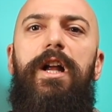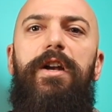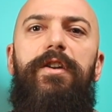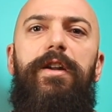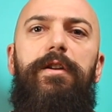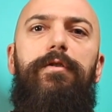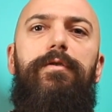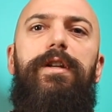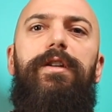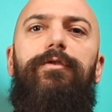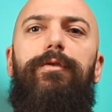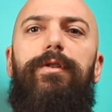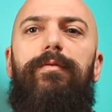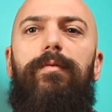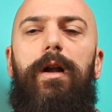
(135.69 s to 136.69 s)
that you need
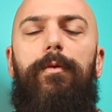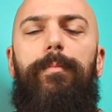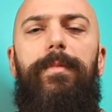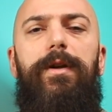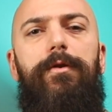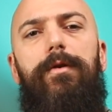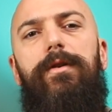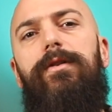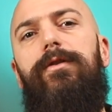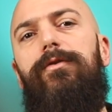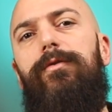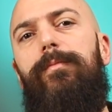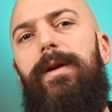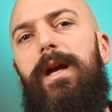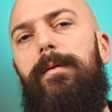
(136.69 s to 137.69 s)
to develop in order
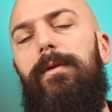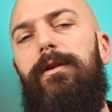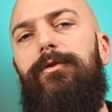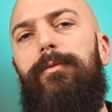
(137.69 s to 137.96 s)
to be able